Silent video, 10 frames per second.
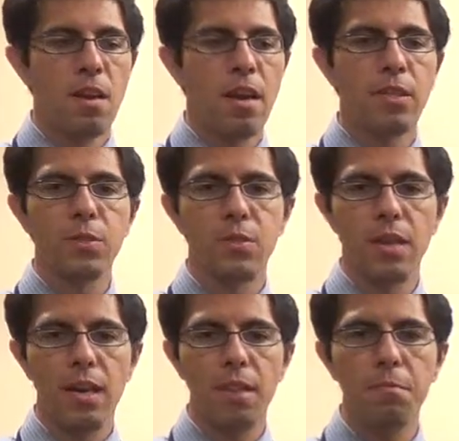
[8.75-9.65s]
And
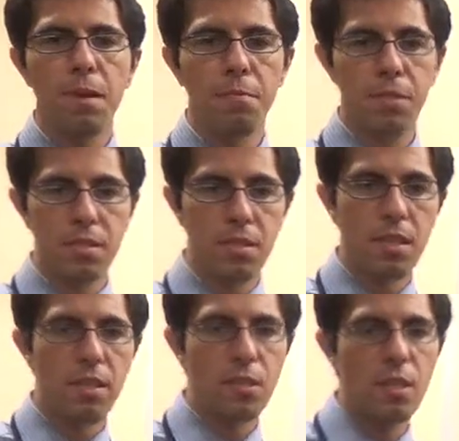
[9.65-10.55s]
today my
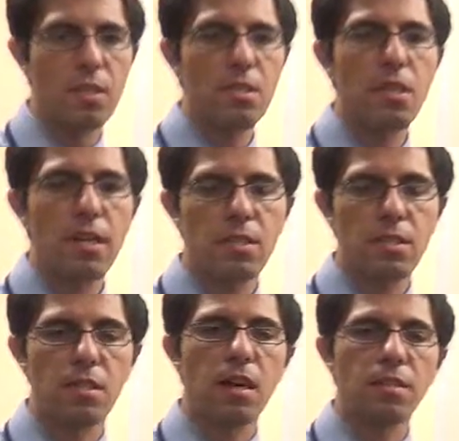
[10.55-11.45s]
presentation is
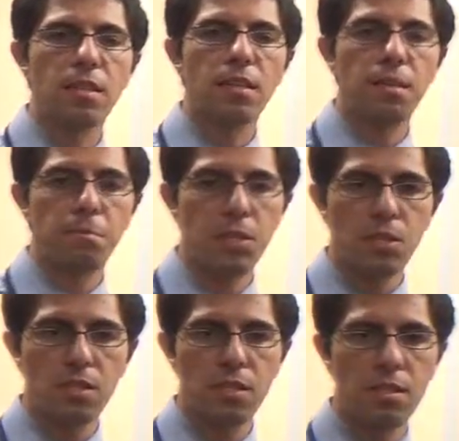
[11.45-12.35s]
nitrous oxide
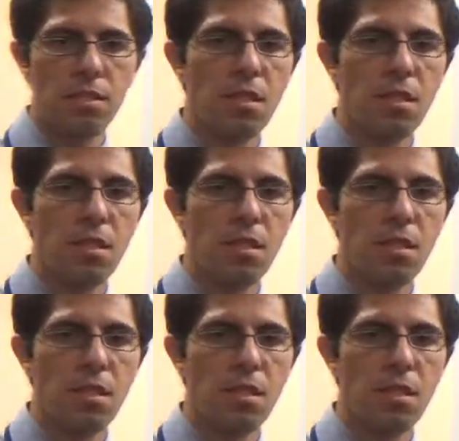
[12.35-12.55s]
emission